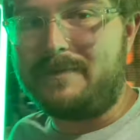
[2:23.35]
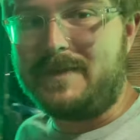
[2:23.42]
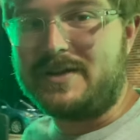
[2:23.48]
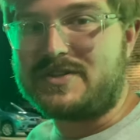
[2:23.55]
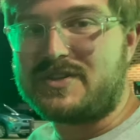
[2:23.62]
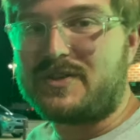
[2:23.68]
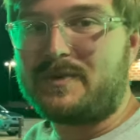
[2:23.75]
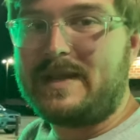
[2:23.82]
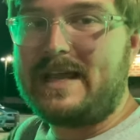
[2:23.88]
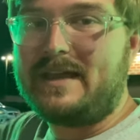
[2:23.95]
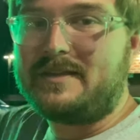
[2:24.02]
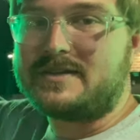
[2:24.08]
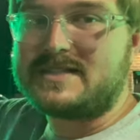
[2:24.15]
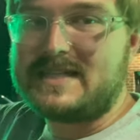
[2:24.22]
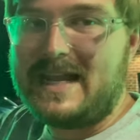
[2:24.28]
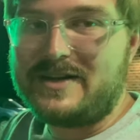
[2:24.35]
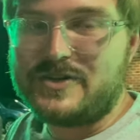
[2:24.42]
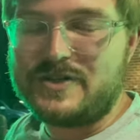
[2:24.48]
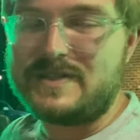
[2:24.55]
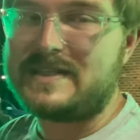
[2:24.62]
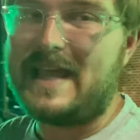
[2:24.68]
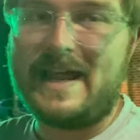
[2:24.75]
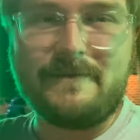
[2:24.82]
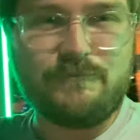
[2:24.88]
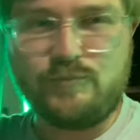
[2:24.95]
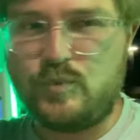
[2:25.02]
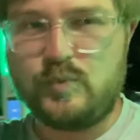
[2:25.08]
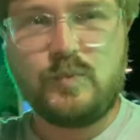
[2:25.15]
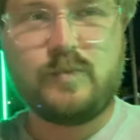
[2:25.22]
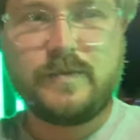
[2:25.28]
There's three other stations that
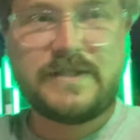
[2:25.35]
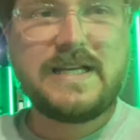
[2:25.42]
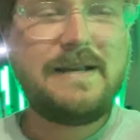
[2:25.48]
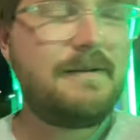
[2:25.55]
seem